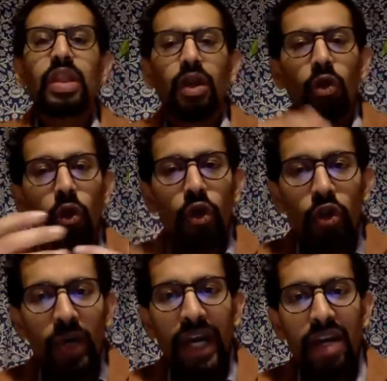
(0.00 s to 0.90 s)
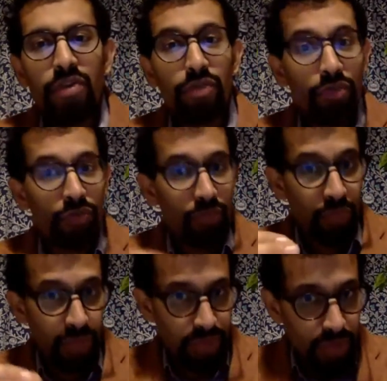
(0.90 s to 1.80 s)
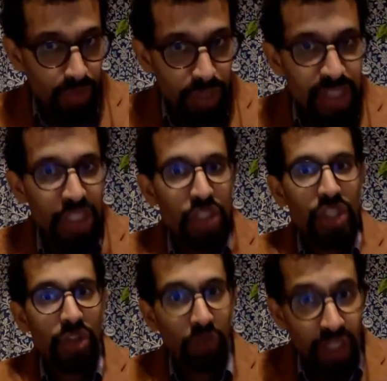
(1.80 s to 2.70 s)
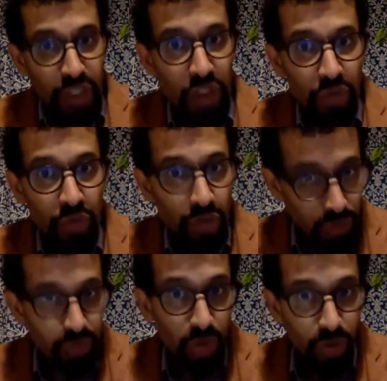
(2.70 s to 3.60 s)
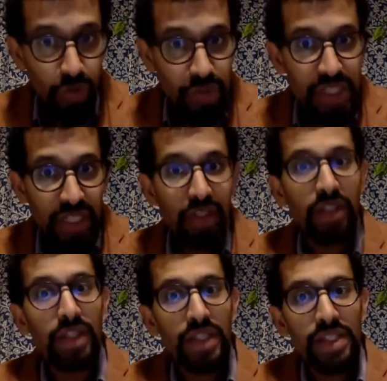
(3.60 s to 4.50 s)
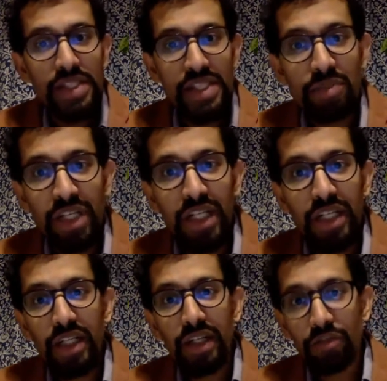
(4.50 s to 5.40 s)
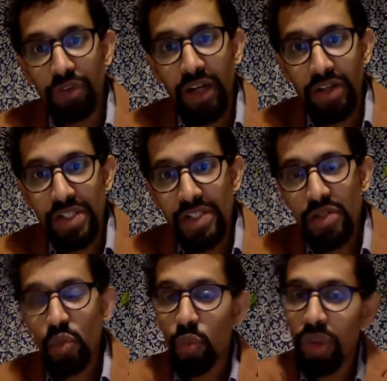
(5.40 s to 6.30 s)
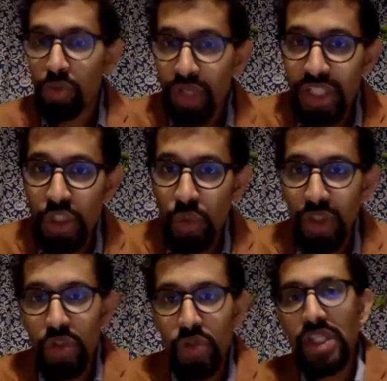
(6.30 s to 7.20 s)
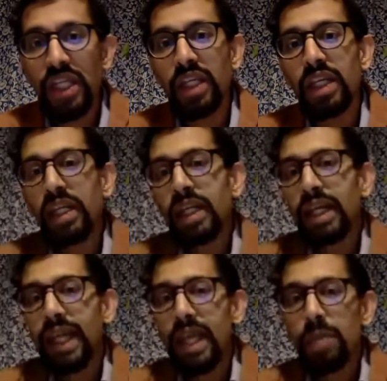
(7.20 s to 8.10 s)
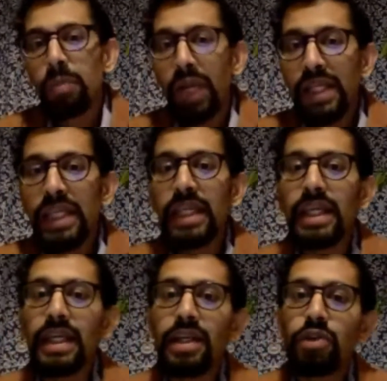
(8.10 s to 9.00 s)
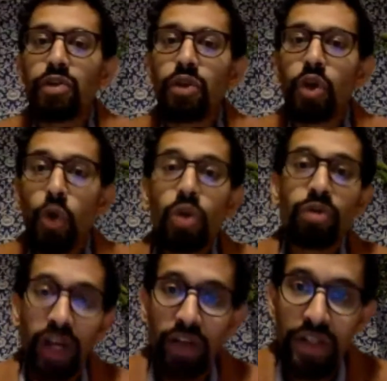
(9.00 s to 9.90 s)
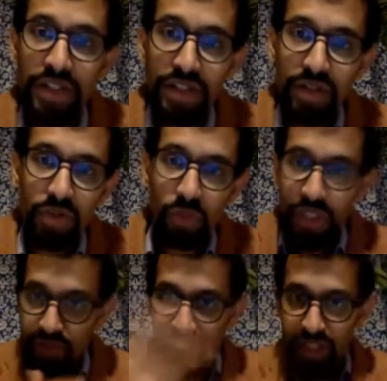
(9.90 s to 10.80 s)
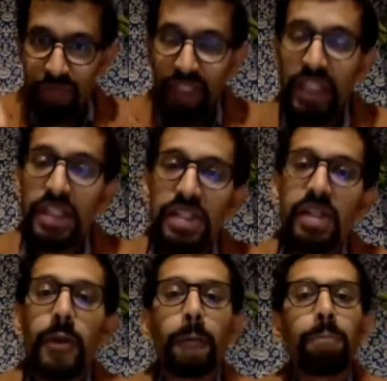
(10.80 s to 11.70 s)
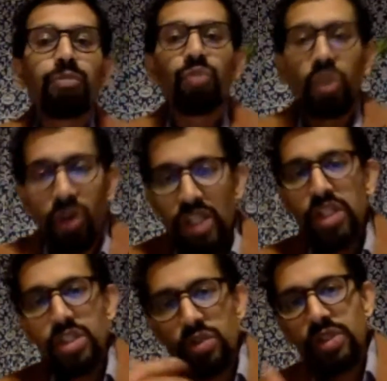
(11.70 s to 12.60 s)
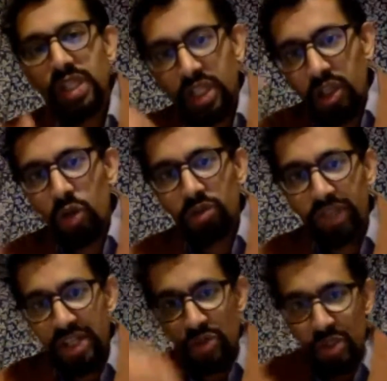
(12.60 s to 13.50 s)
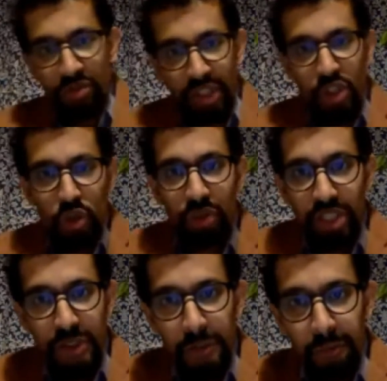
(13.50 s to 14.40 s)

Or you have the British and the Russian route, both using similar viruses. The British one using a monkey cold virus, which affects monkeys. The Russians using a cold virus, which affects humans.